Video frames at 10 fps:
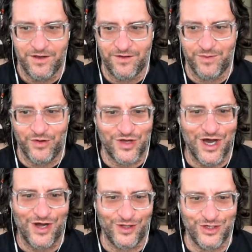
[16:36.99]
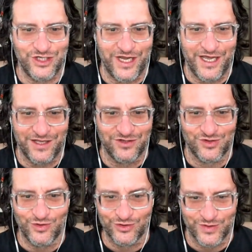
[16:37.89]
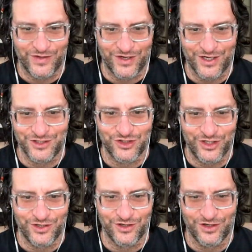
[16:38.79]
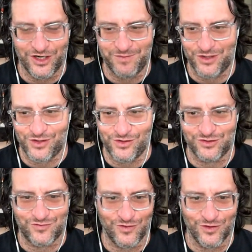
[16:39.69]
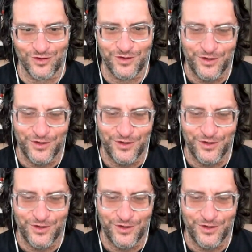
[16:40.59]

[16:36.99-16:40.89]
both college and schools around the country are going to be closed for,